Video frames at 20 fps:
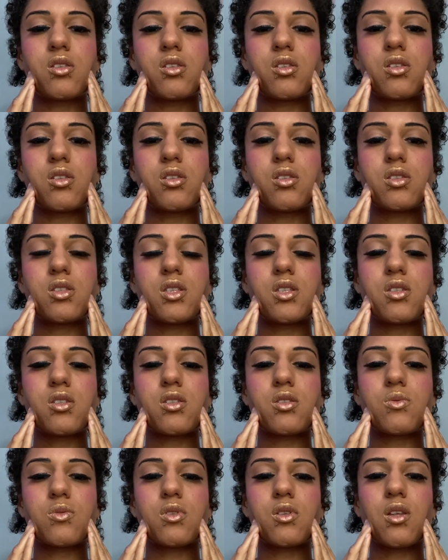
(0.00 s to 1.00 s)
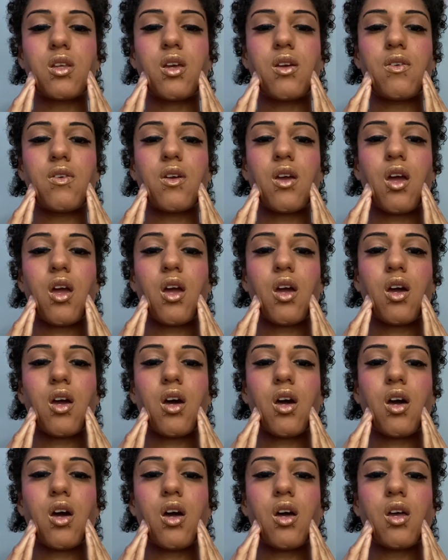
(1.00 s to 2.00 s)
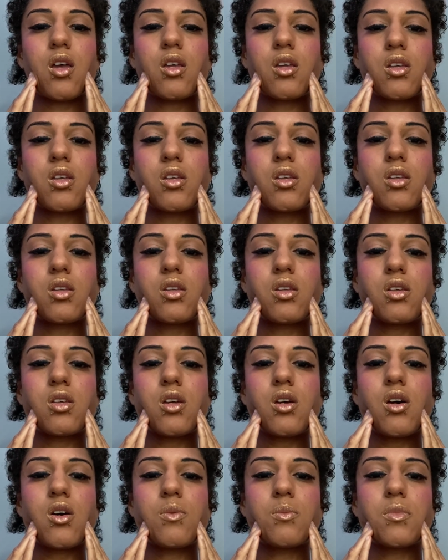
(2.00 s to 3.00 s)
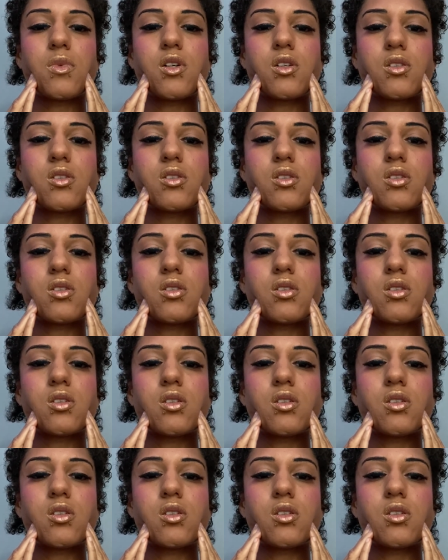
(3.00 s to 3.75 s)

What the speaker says: This is relieving so much